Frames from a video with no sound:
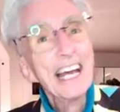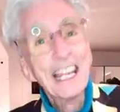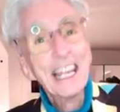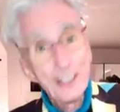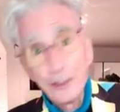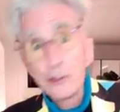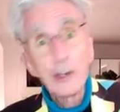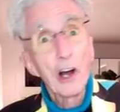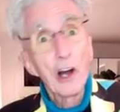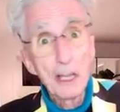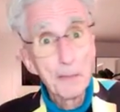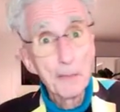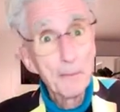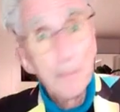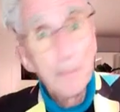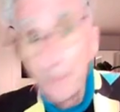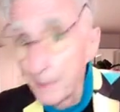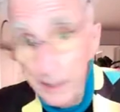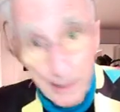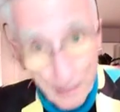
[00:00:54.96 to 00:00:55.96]
and you call them
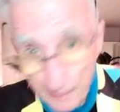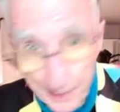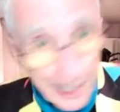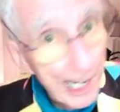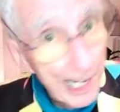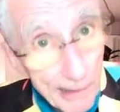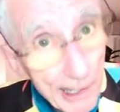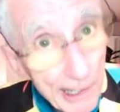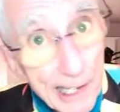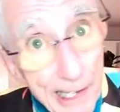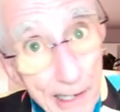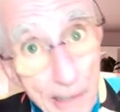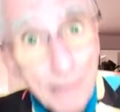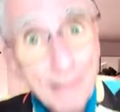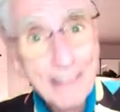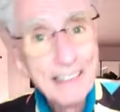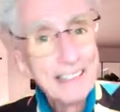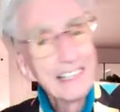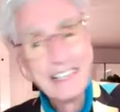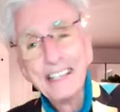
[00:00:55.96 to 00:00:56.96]
up and they're going to yell at you.
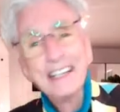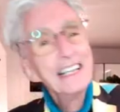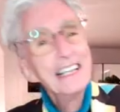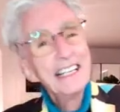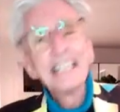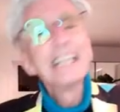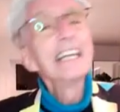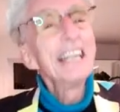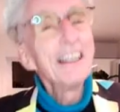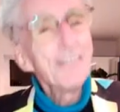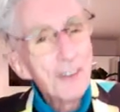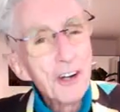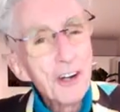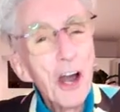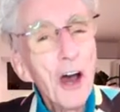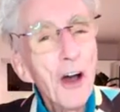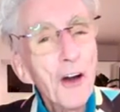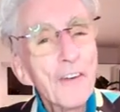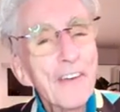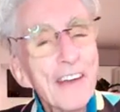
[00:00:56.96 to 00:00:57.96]
you never
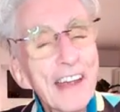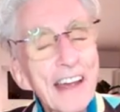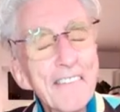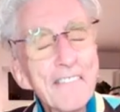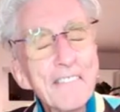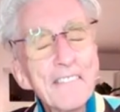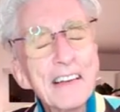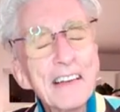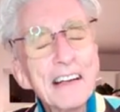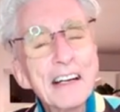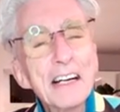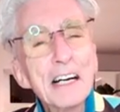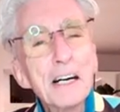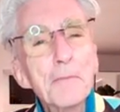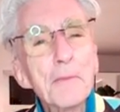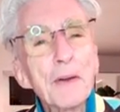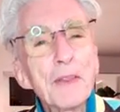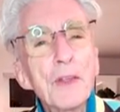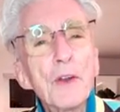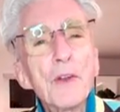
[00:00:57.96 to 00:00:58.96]
know. You,
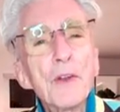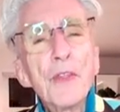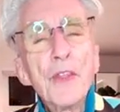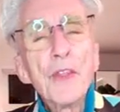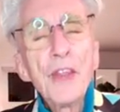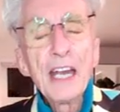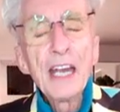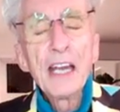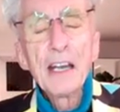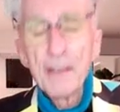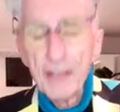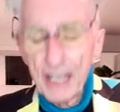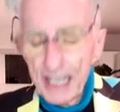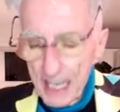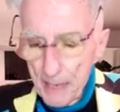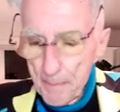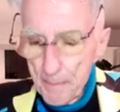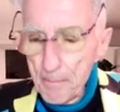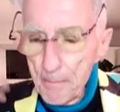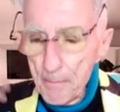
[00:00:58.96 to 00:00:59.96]
but they're there. They
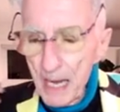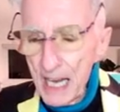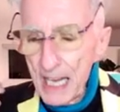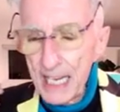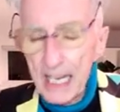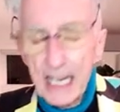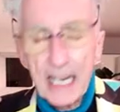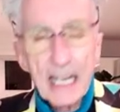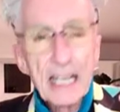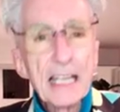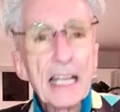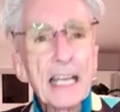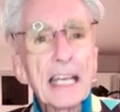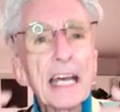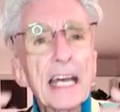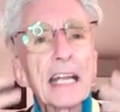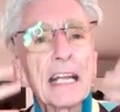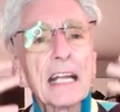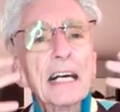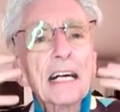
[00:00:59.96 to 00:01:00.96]
get money and they
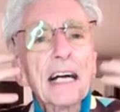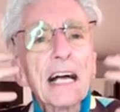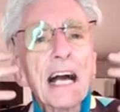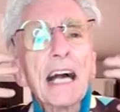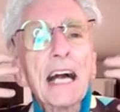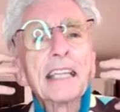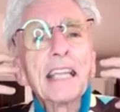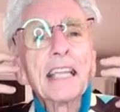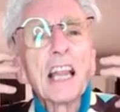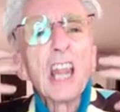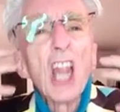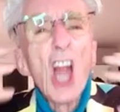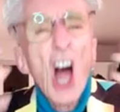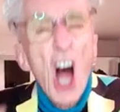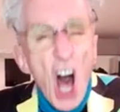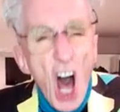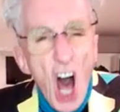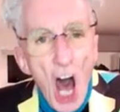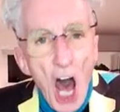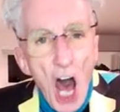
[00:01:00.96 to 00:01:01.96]
get, and the
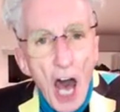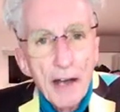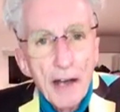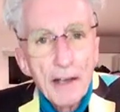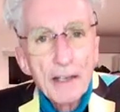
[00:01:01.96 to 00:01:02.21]
law